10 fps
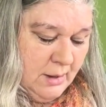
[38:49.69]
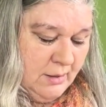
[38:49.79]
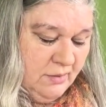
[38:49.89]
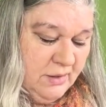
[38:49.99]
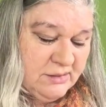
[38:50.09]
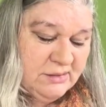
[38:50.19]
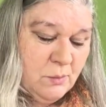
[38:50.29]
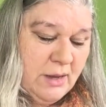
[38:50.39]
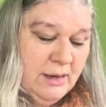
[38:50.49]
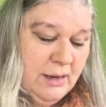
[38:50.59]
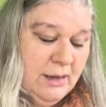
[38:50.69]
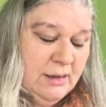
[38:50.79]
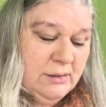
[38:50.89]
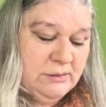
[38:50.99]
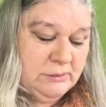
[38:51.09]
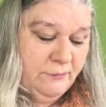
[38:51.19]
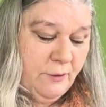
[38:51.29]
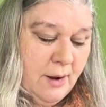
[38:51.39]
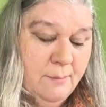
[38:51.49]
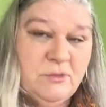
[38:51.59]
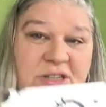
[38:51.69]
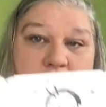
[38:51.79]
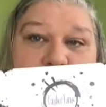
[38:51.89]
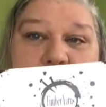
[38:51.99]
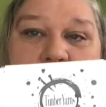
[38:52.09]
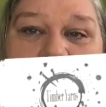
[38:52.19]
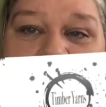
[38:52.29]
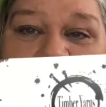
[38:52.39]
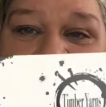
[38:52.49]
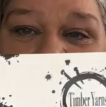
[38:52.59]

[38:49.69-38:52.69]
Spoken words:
This one is from Timber Yarns,